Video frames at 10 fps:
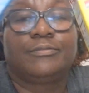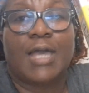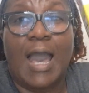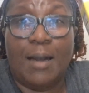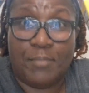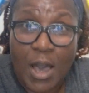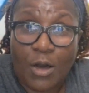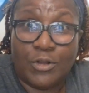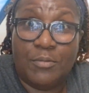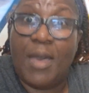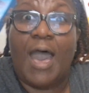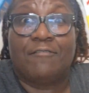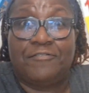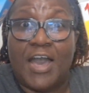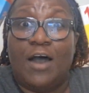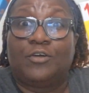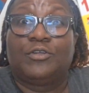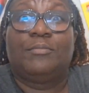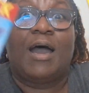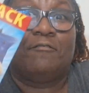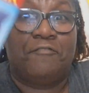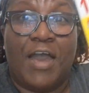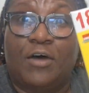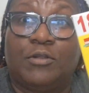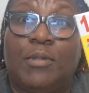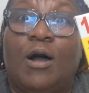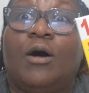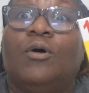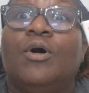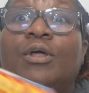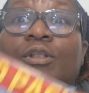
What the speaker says: I bought them. I found them all.